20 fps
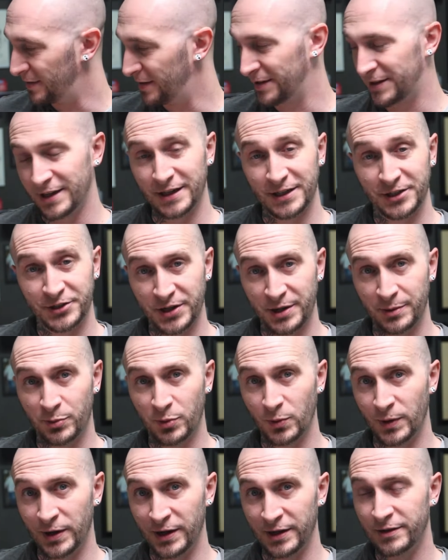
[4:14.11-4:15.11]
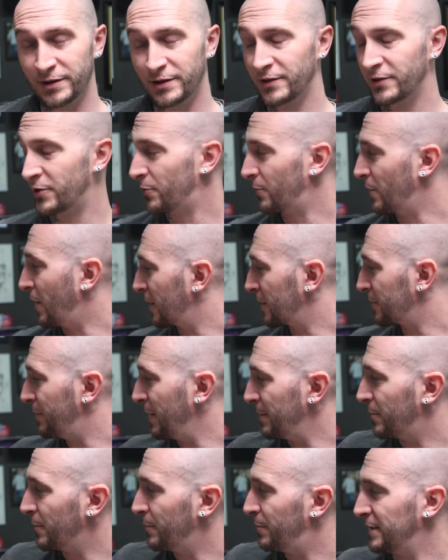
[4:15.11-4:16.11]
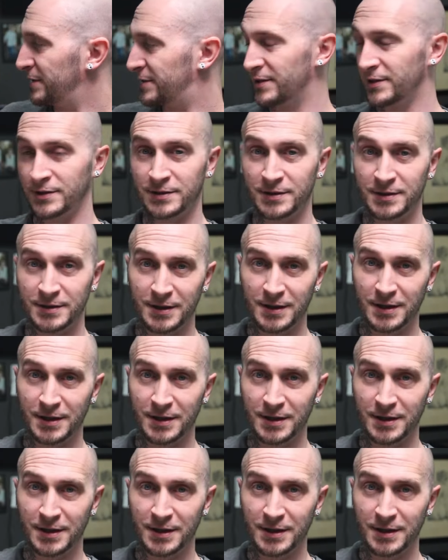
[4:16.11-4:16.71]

that they ship with the Rock Paper Pencil